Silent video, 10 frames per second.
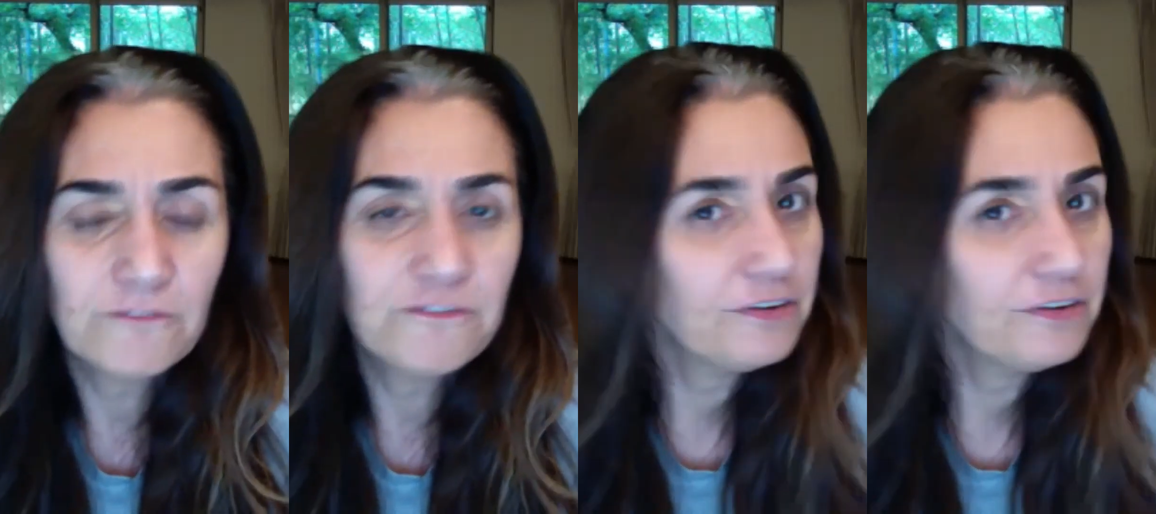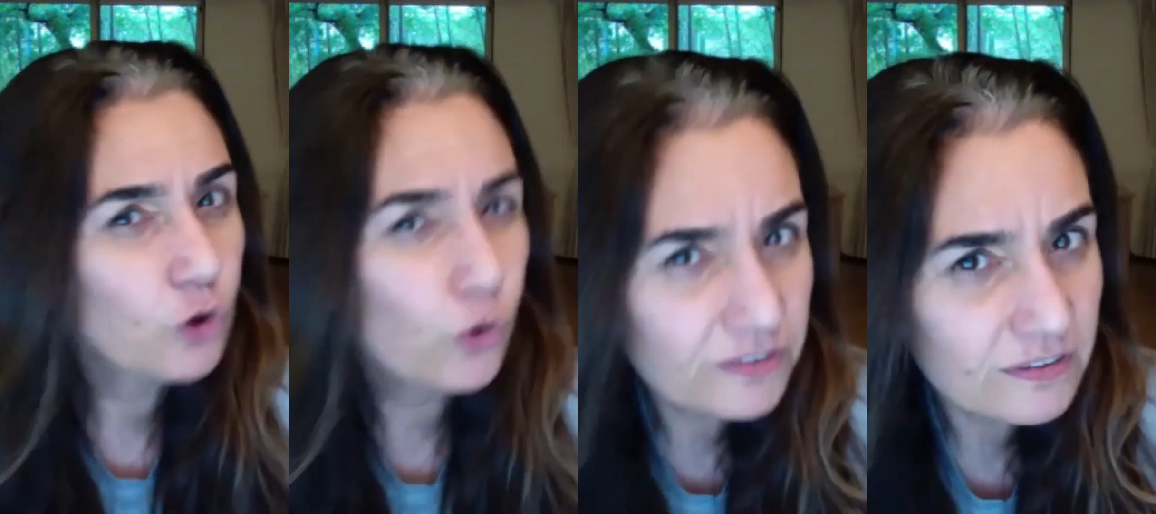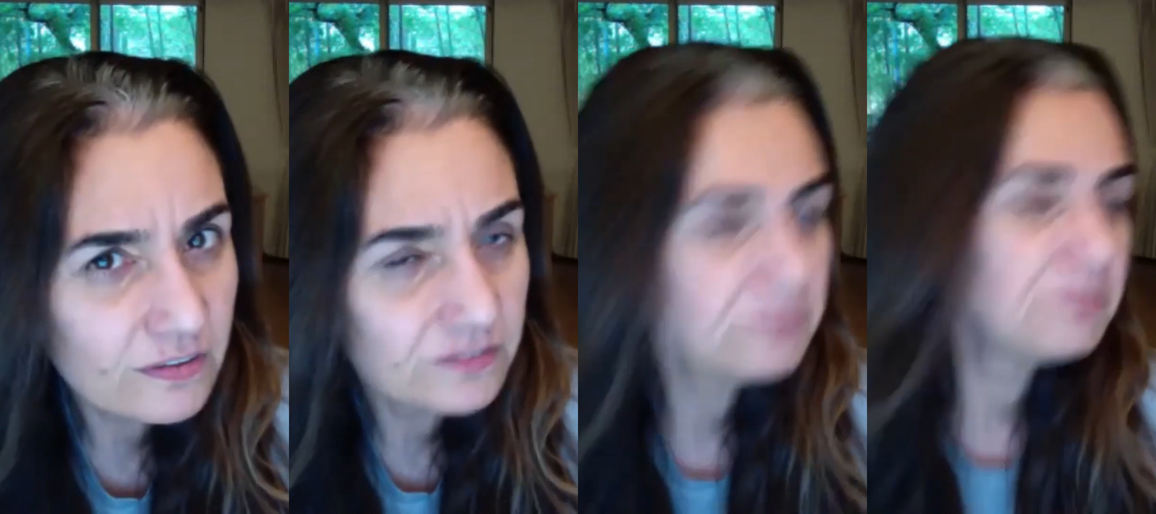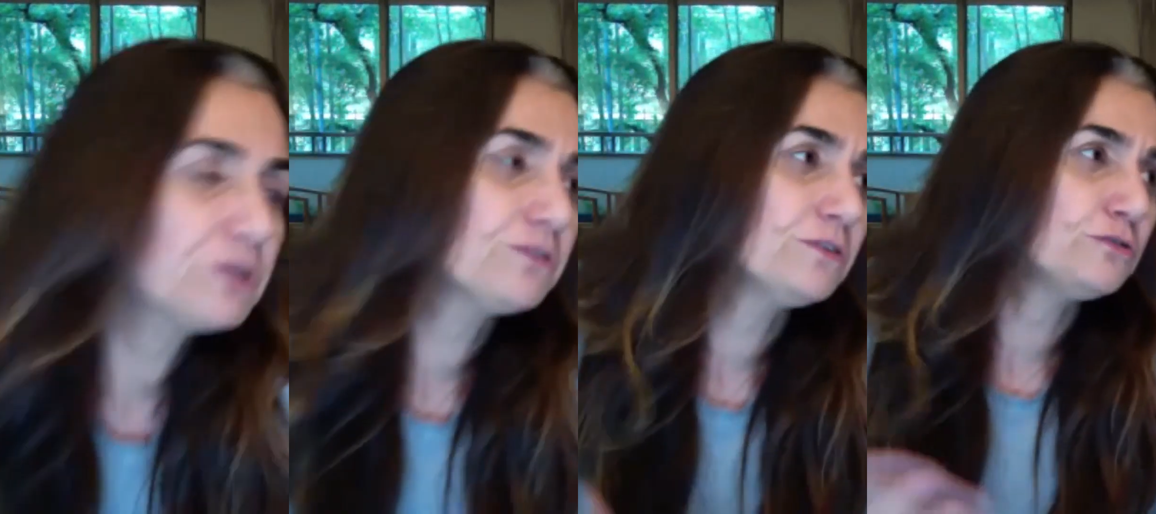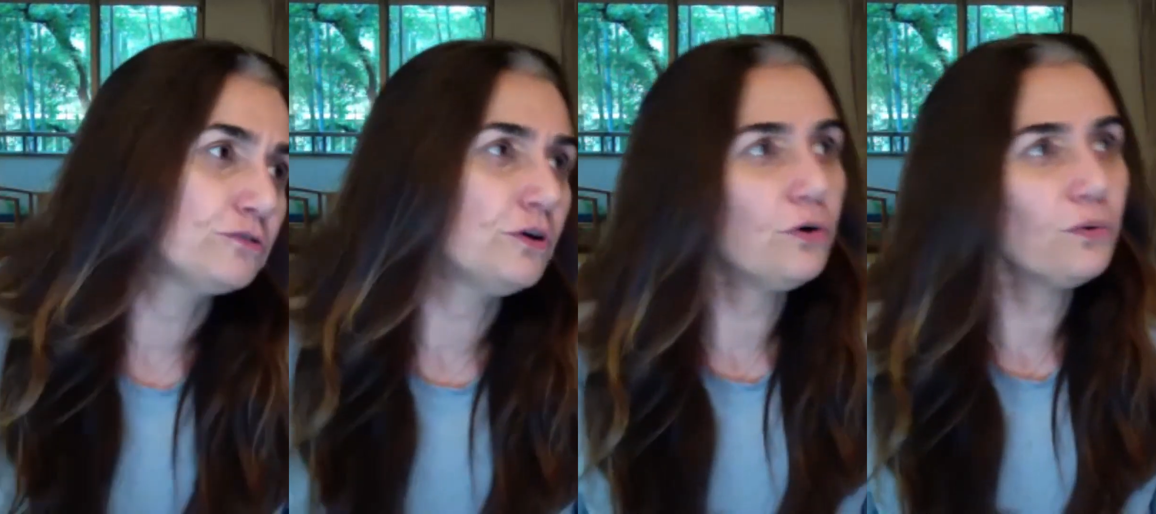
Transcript: Very cozy system, because as you know,